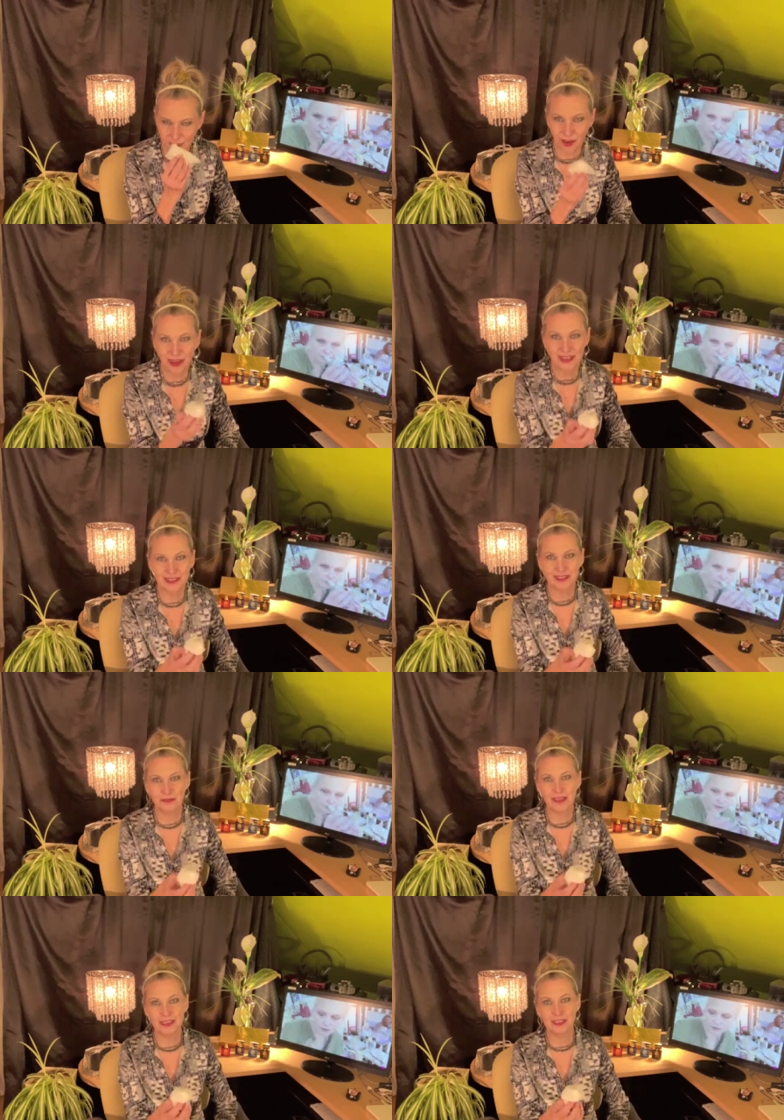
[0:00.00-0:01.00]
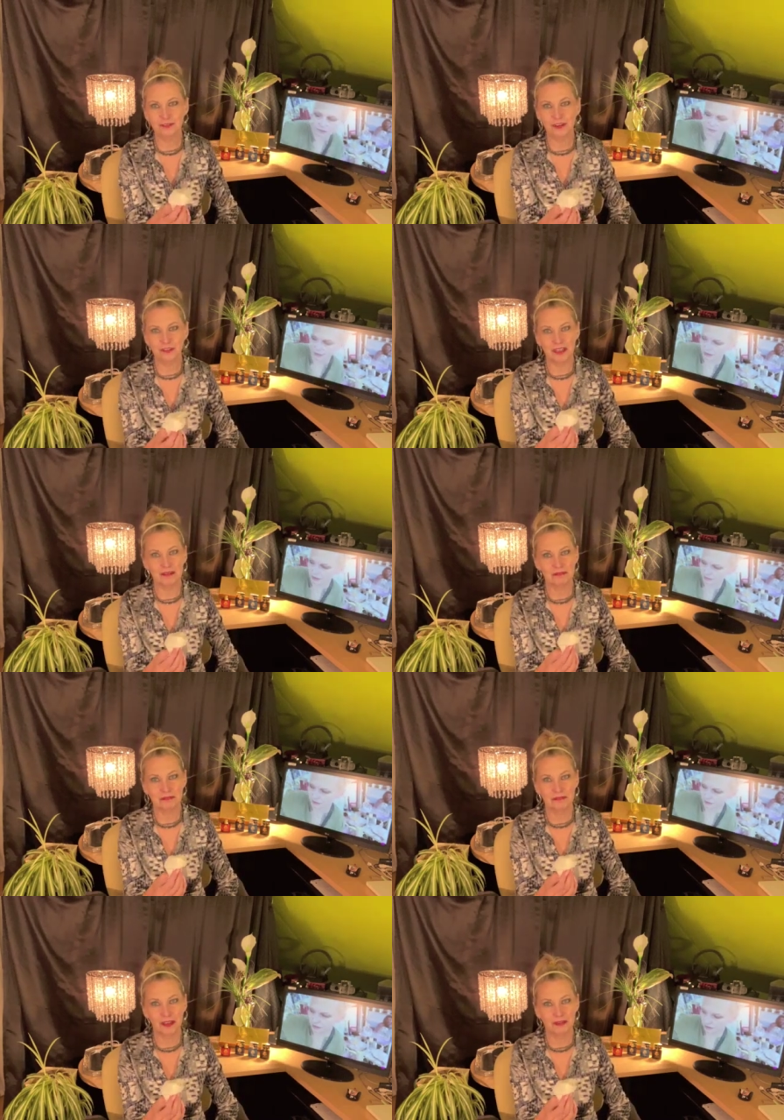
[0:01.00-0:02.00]
Okay, this is my least favorite
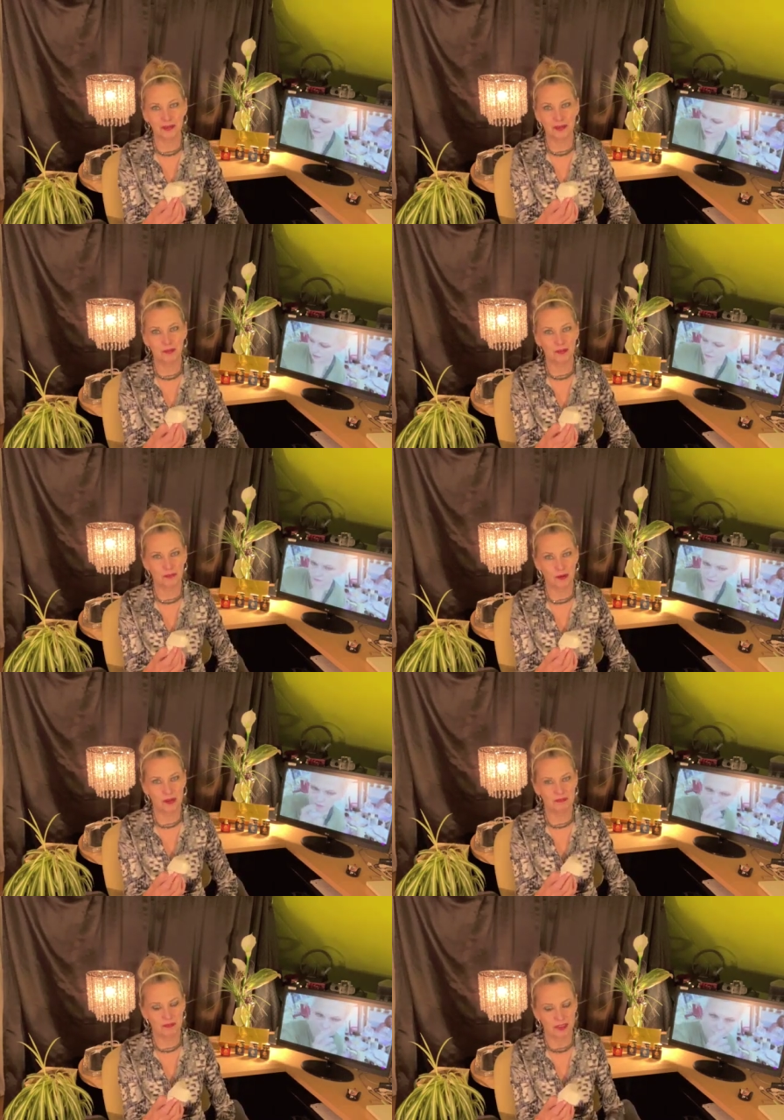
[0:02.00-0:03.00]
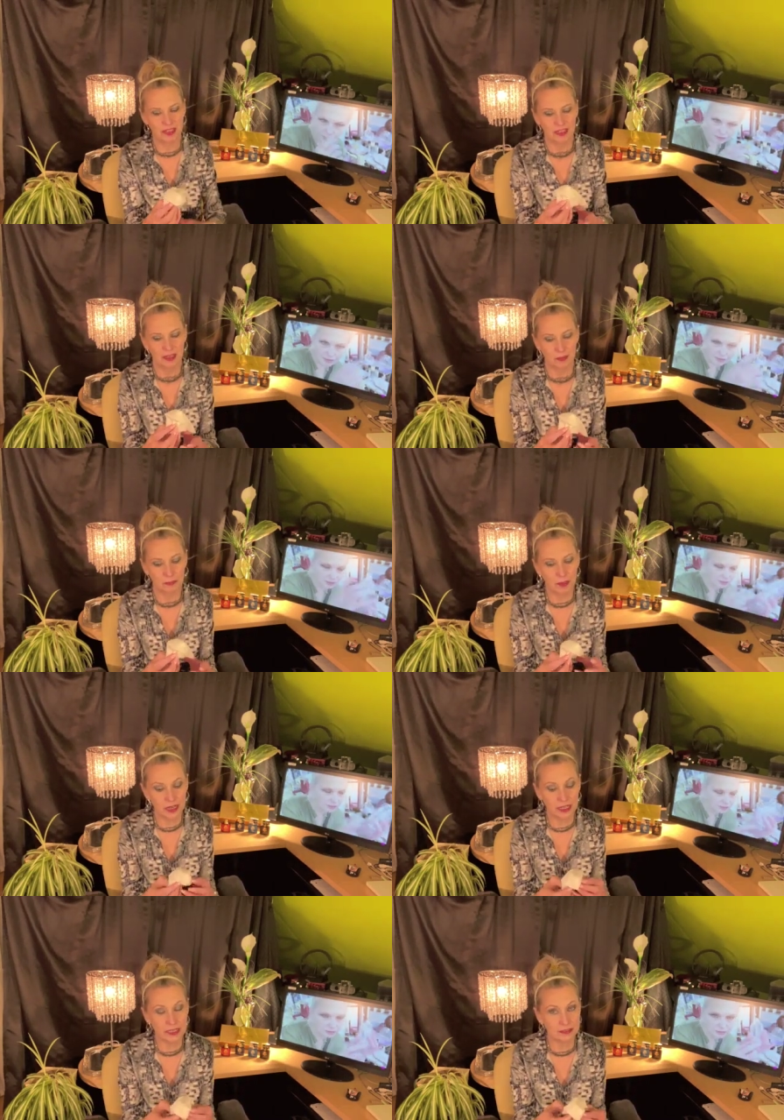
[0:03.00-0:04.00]
of the group of four,
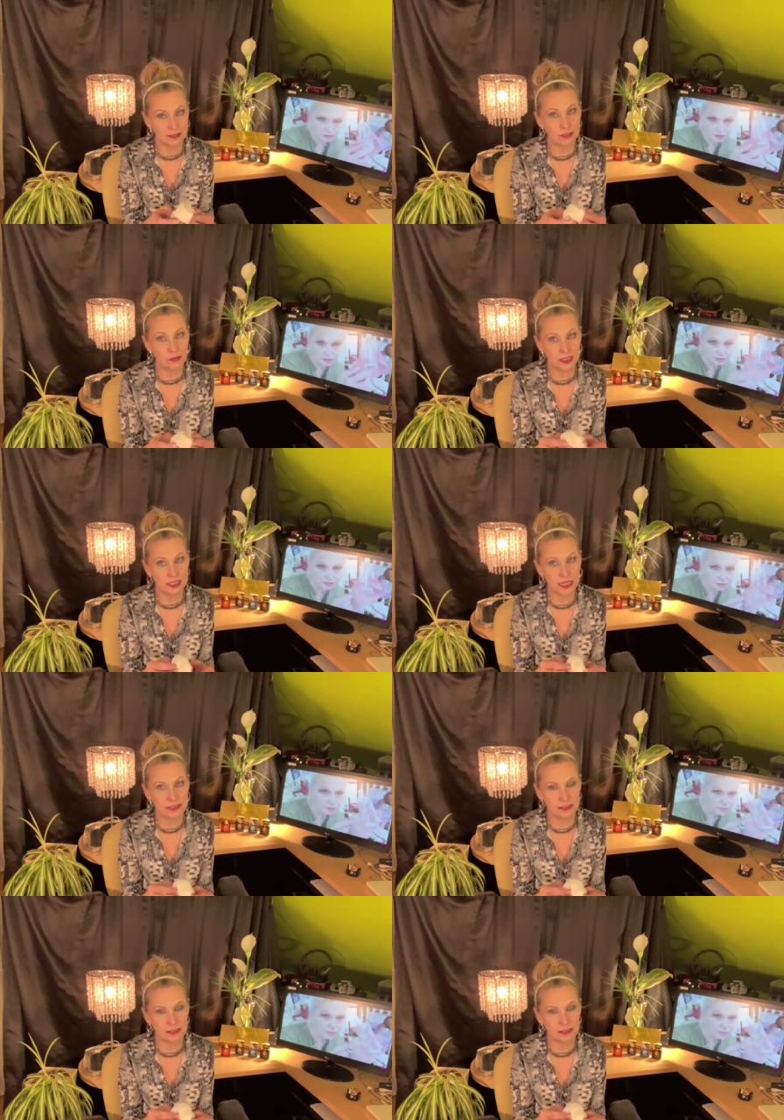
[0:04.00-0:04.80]
but it's still really nice.